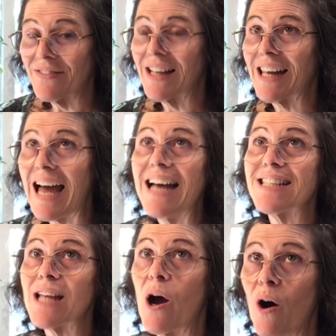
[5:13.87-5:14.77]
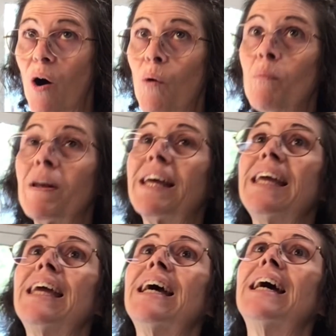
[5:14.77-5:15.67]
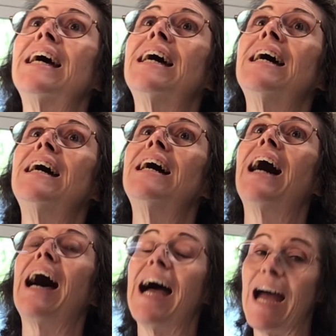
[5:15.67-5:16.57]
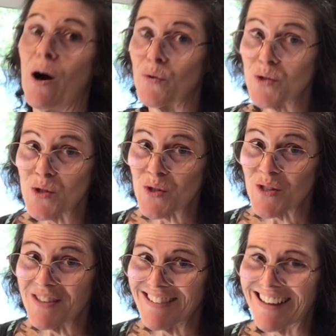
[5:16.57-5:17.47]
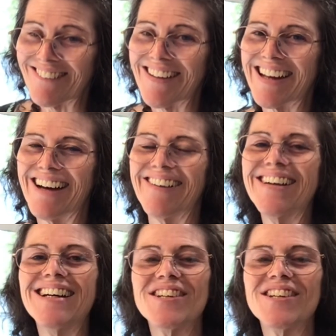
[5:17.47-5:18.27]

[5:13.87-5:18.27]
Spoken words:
last homely house. There we go.